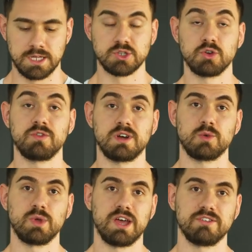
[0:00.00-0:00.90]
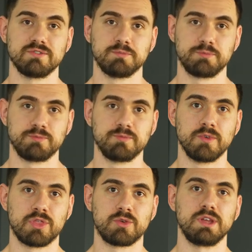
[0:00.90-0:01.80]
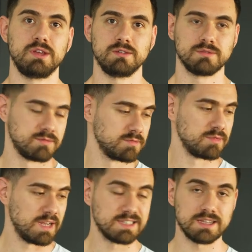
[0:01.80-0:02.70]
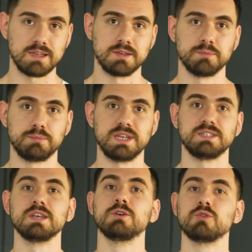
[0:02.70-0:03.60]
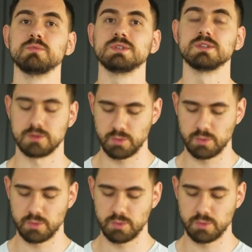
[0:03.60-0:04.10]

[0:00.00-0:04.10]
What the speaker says: So far we have 3, let's say, basic groups.